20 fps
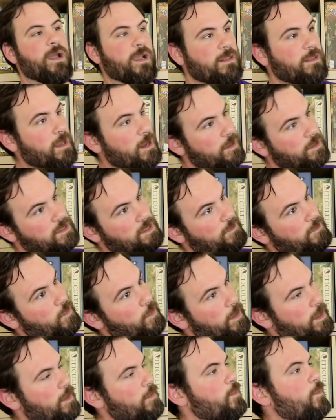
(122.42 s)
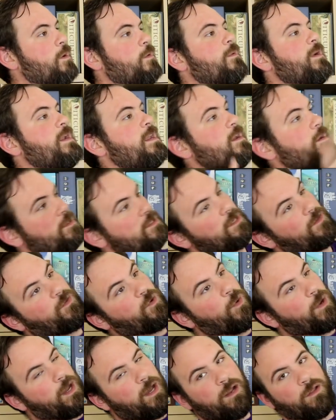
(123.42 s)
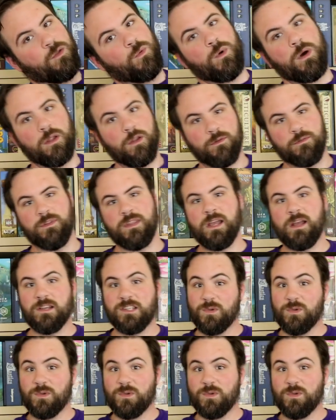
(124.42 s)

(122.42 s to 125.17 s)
back there, stuff going on the wall right here, stuff going on on the wall over there.